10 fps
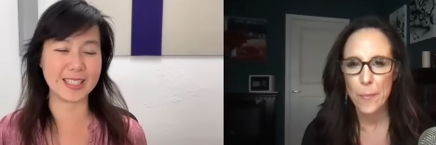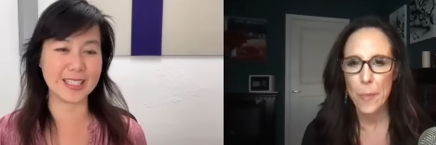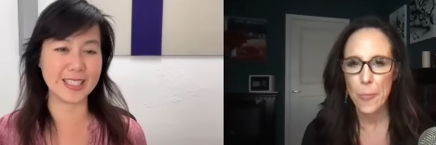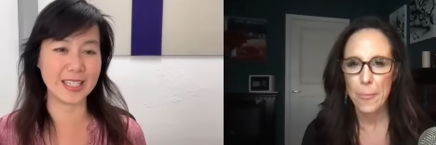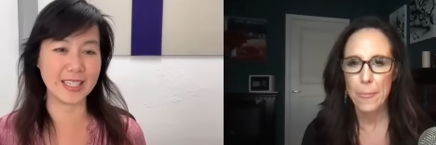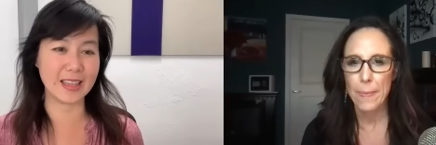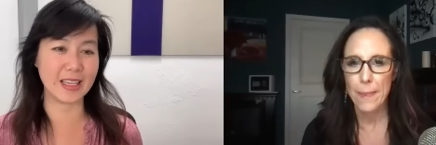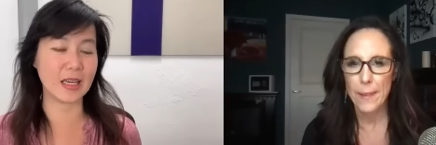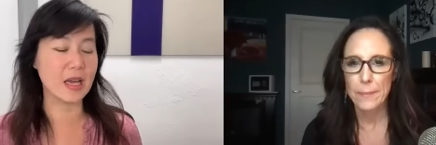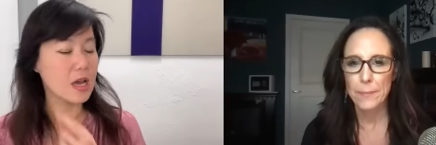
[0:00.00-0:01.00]
Speaker 1: to see
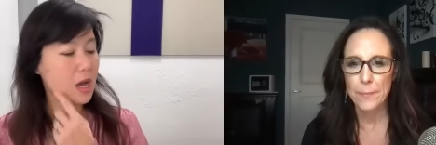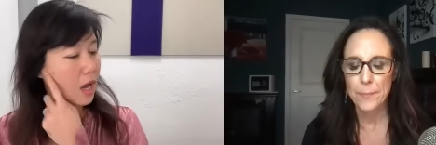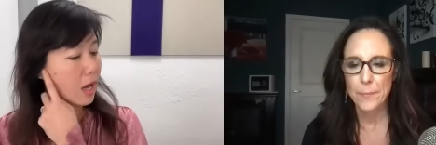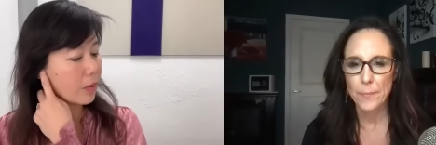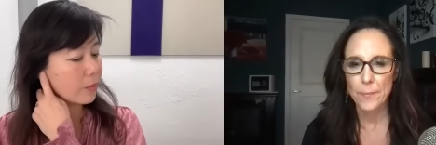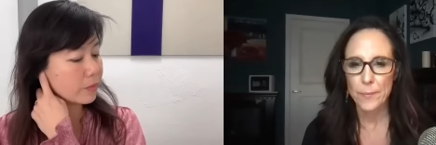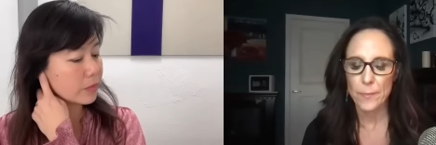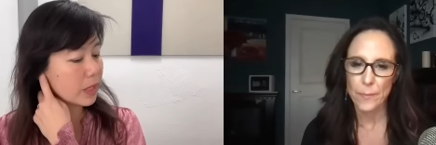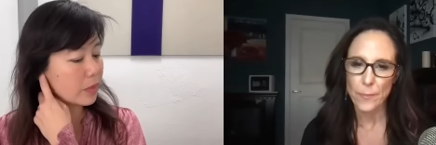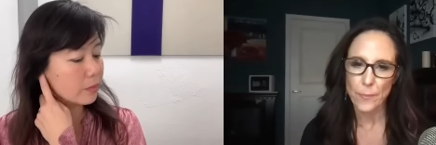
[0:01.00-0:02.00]
anything. Um,
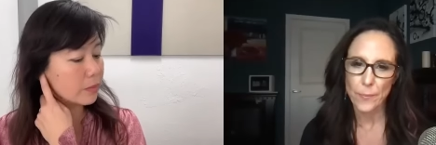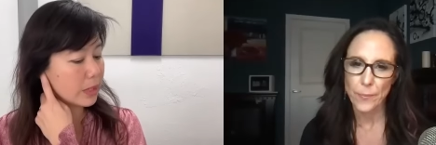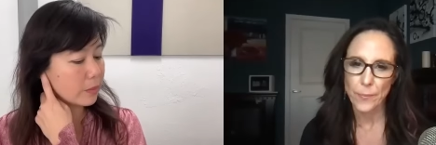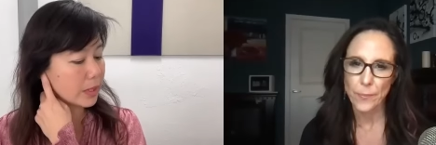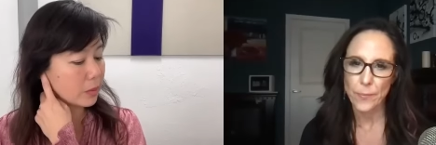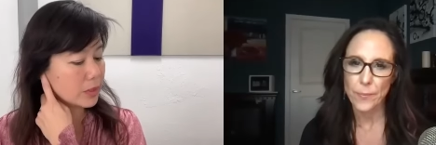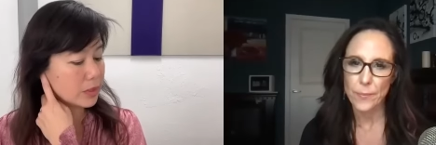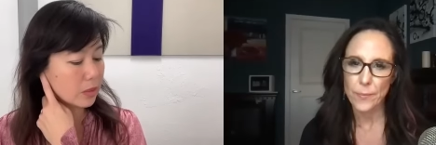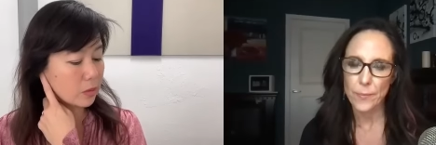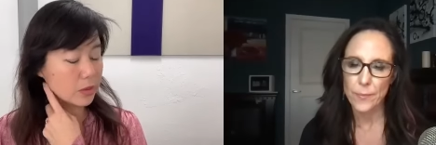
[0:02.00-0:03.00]
but but I would
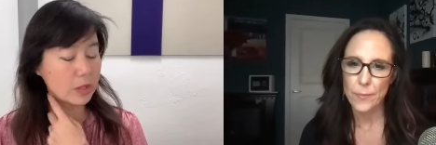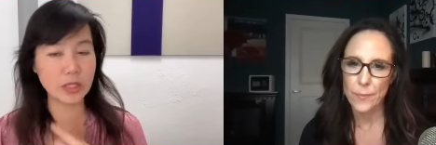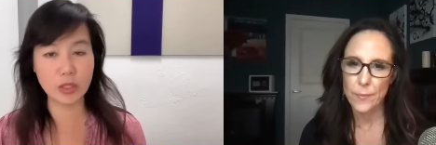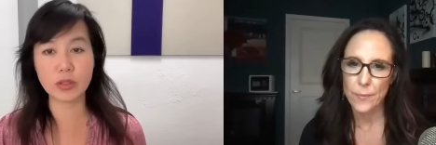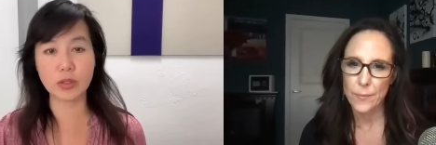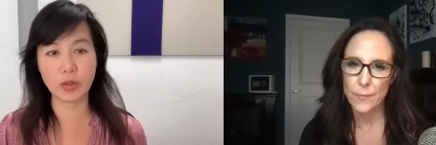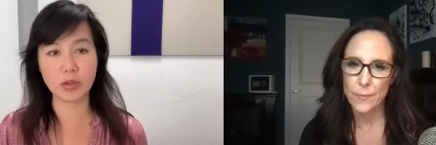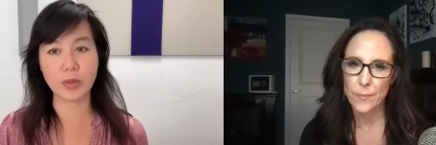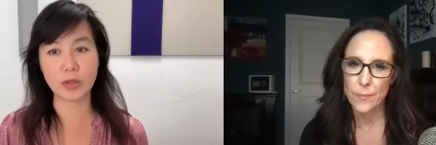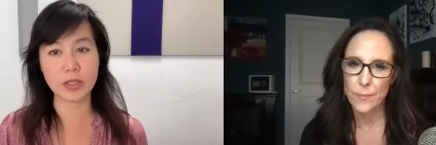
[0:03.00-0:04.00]
say with continuous glucose
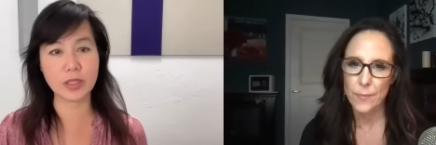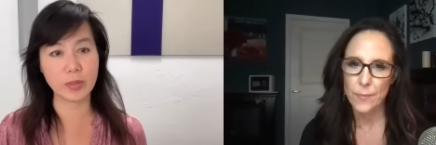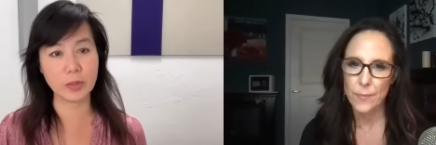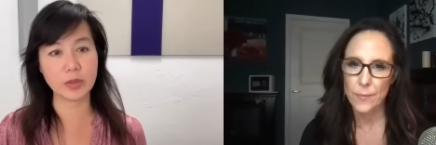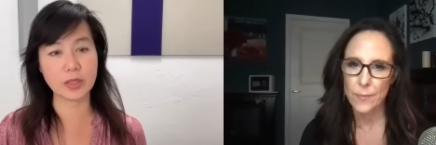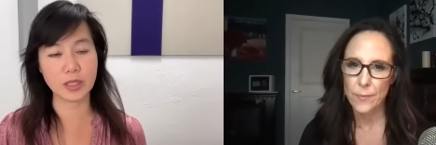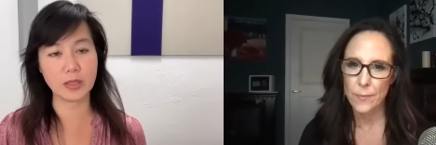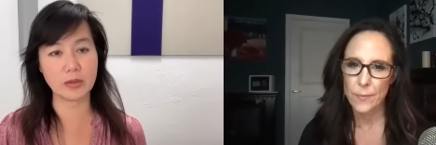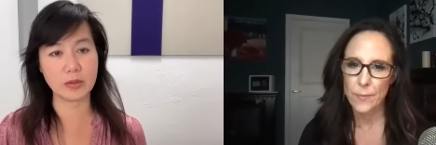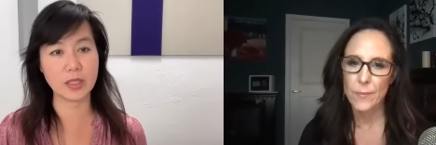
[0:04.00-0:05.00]
monitors, some people see
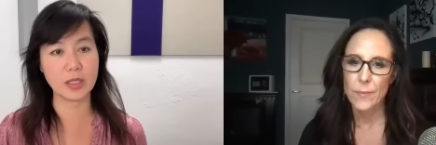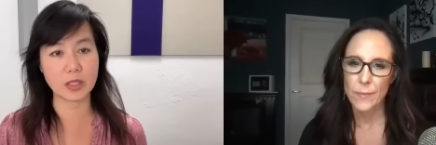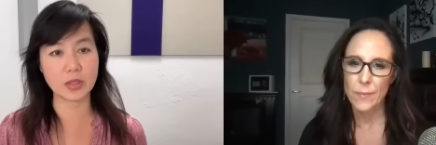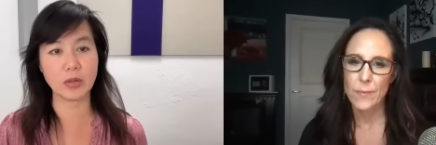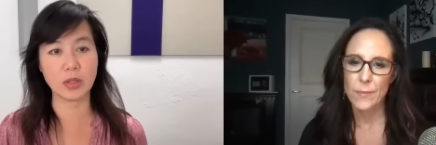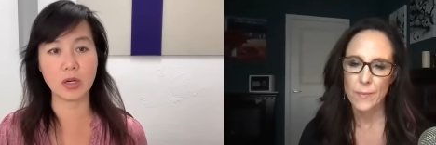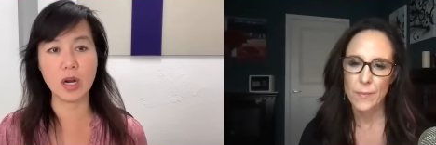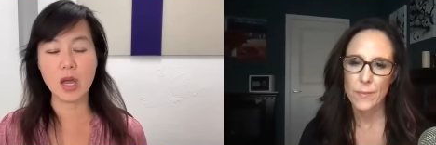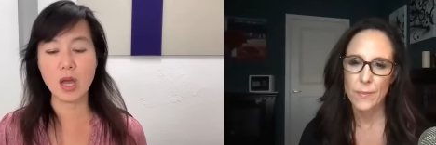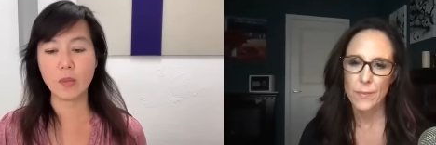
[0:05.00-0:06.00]
it see it sooner.
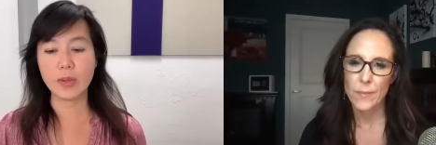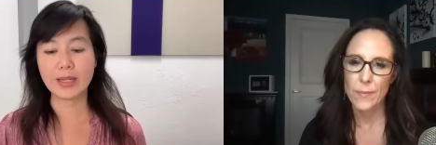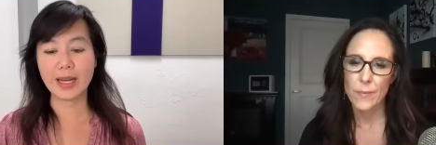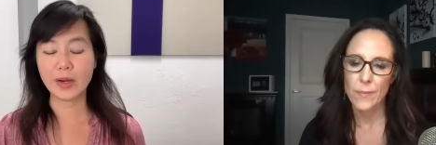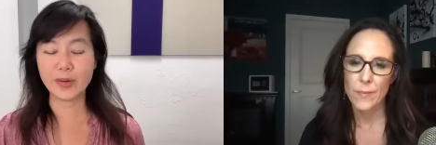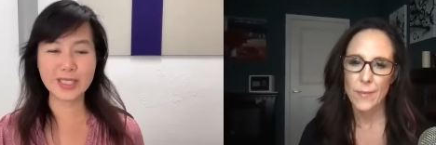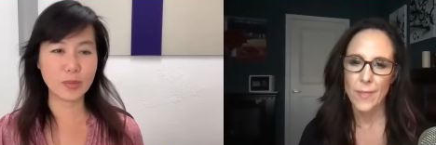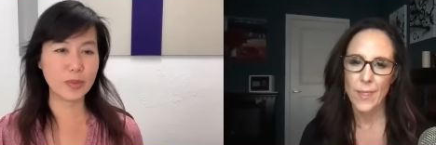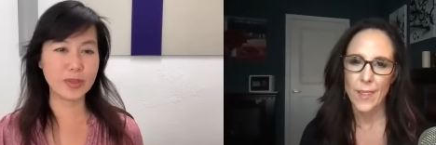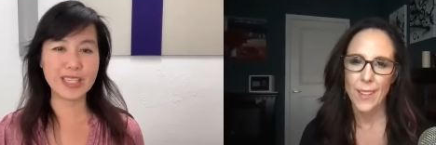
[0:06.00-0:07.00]
But I always tell
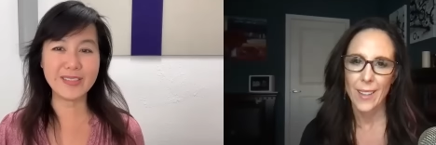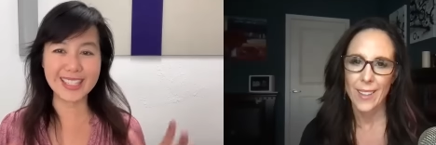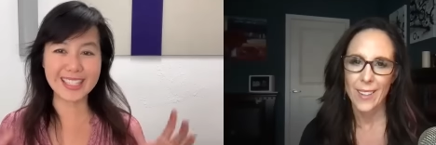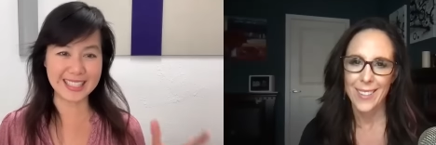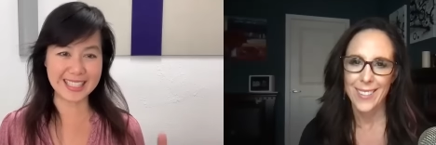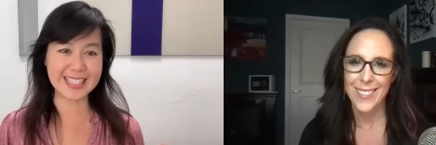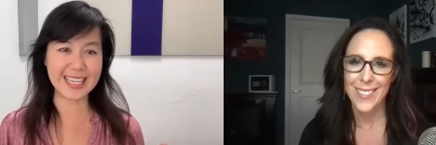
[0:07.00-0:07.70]
people, give it at least